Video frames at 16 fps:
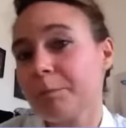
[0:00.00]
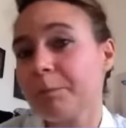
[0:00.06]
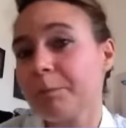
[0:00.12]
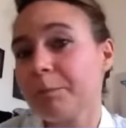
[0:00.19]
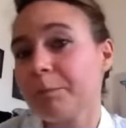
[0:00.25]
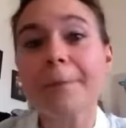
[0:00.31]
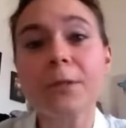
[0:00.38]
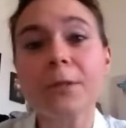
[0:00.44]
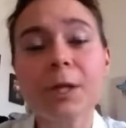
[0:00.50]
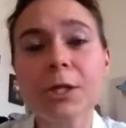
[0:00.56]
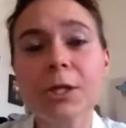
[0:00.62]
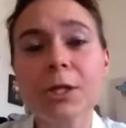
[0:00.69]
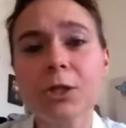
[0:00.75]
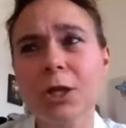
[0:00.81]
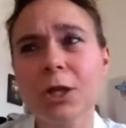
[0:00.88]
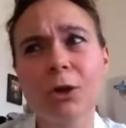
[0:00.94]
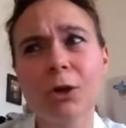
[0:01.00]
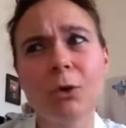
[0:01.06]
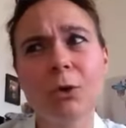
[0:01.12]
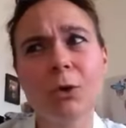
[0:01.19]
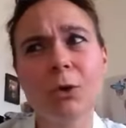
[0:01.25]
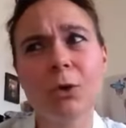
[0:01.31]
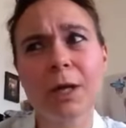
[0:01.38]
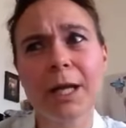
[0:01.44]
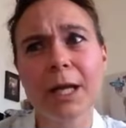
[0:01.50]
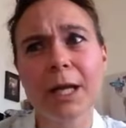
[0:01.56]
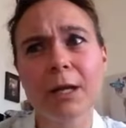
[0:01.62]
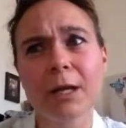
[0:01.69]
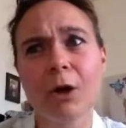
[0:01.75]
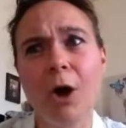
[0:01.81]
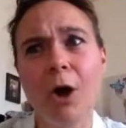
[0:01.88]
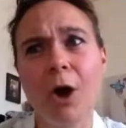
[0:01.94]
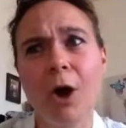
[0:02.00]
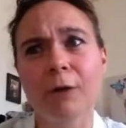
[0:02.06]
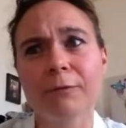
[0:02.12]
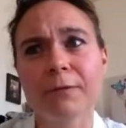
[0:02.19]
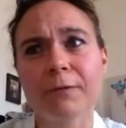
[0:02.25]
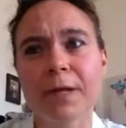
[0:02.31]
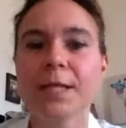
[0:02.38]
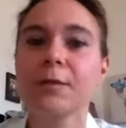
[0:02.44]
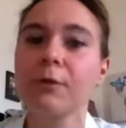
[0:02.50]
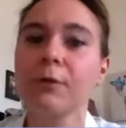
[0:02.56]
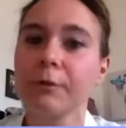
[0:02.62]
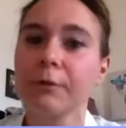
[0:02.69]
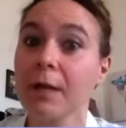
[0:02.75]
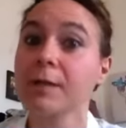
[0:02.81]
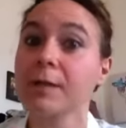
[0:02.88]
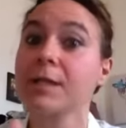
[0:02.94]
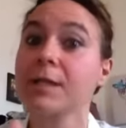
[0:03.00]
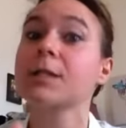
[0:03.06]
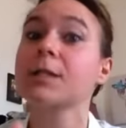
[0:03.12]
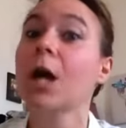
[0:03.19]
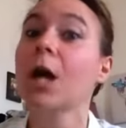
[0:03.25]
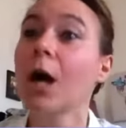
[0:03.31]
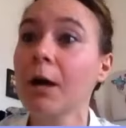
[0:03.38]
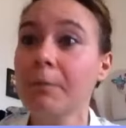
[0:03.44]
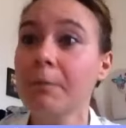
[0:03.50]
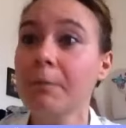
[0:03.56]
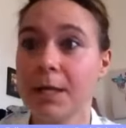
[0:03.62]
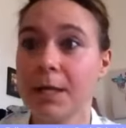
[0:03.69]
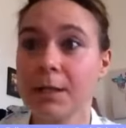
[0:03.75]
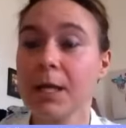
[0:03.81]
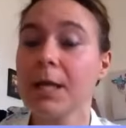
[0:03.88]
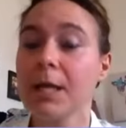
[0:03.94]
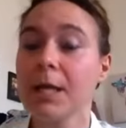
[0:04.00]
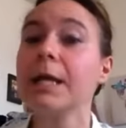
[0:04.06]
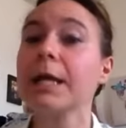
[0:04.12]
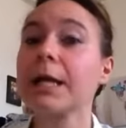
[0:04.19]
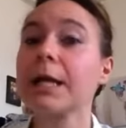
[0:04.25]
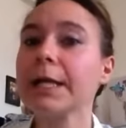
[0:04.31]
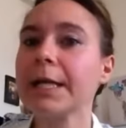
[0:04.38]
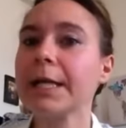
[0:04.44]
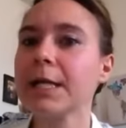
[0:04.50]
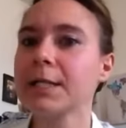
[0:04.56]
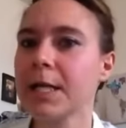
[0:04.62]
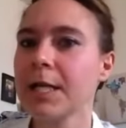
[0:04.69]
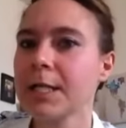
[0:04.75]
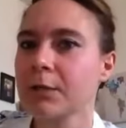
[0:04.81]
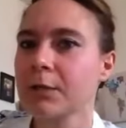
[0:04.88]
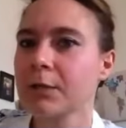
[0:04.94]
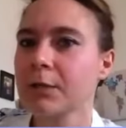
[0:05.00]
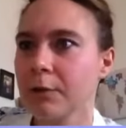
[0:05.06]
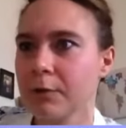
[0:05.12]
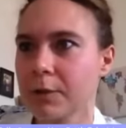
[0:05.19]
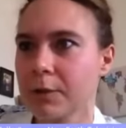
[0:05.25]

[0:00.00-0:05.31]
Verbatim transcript: Perhaps we should call it off. Israfel, determined, clears his throat.